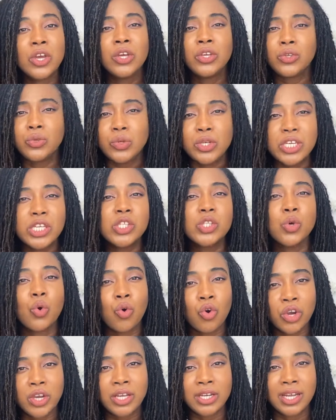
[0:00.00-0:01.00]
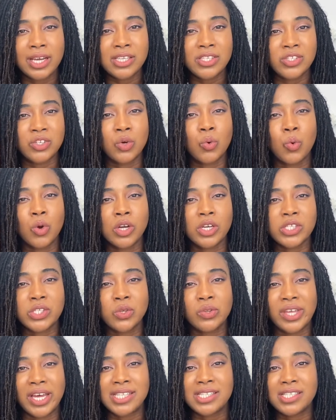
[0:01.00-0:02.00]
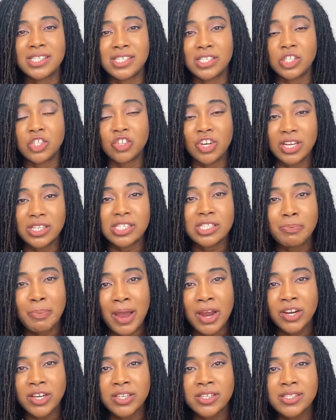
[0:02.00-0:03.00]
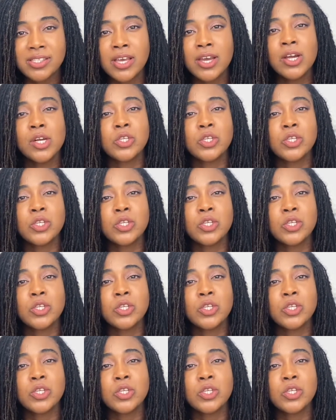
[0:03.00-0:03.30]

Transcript: you need to organize your work so that it is transparent,